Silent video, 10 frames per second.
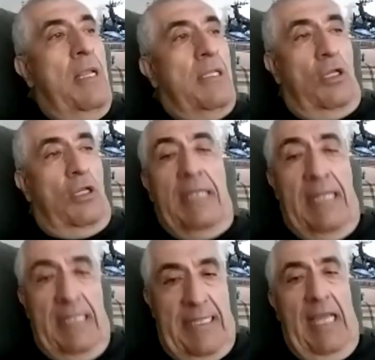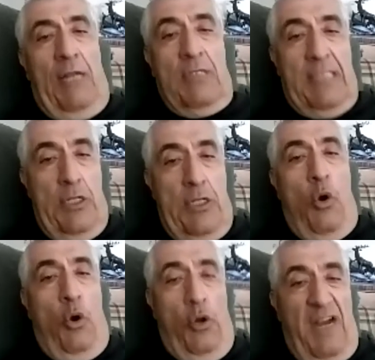so you can tell who's the new
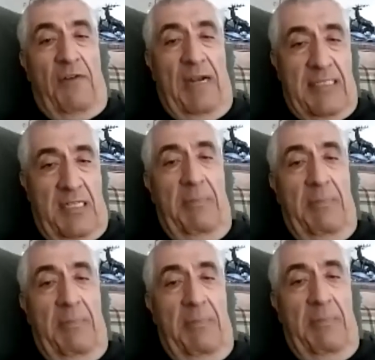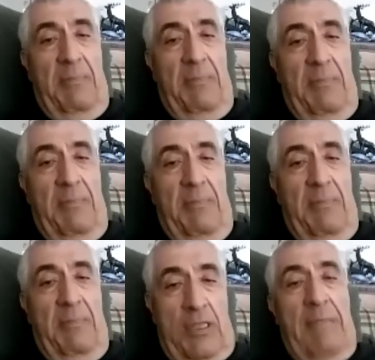owner of a restaurant by
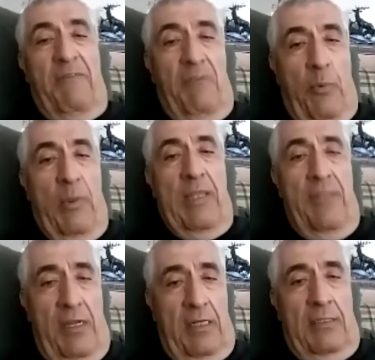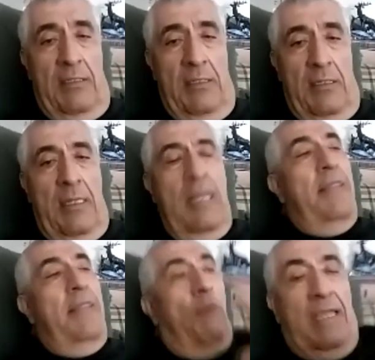the type of employee there.
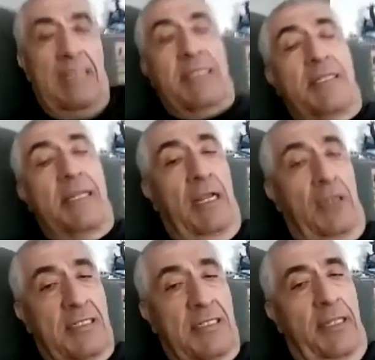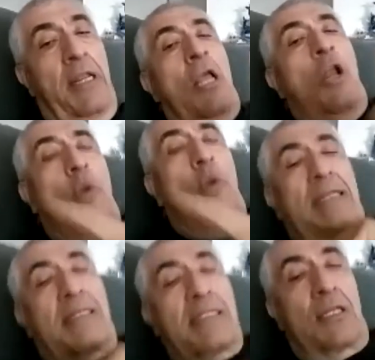Now, the East Indian, higher East Indian. Look at the
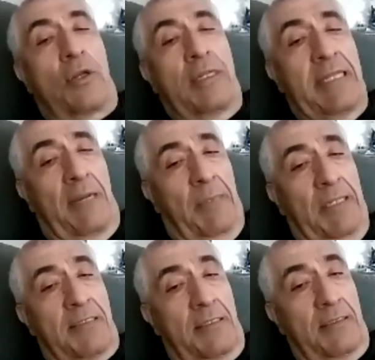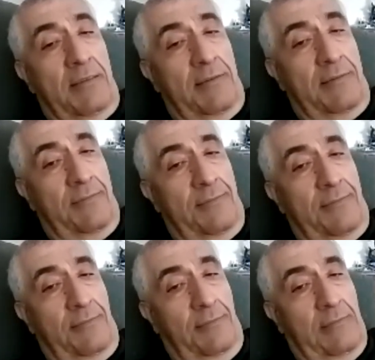security companies.
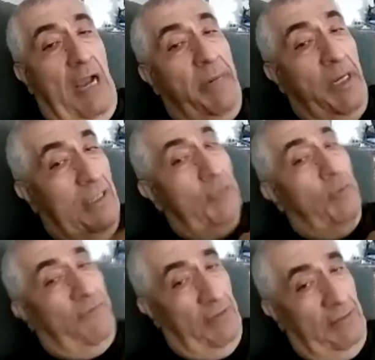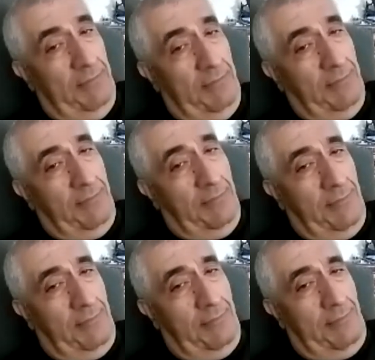How many white work for them?
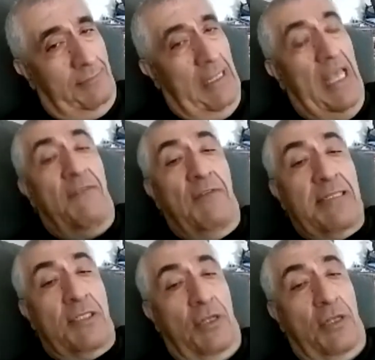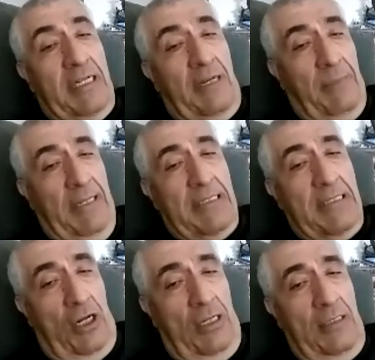Every security company is
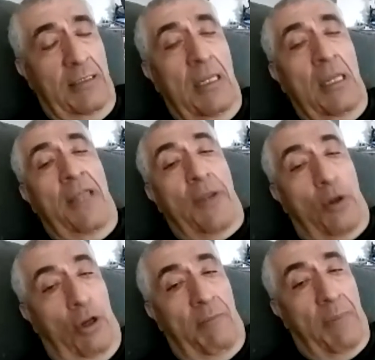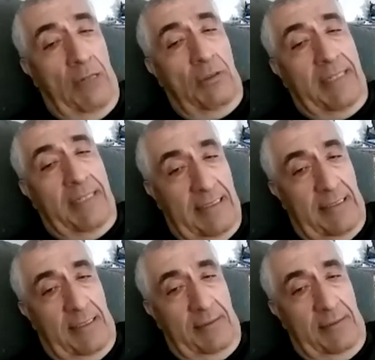around. They're all brown kids.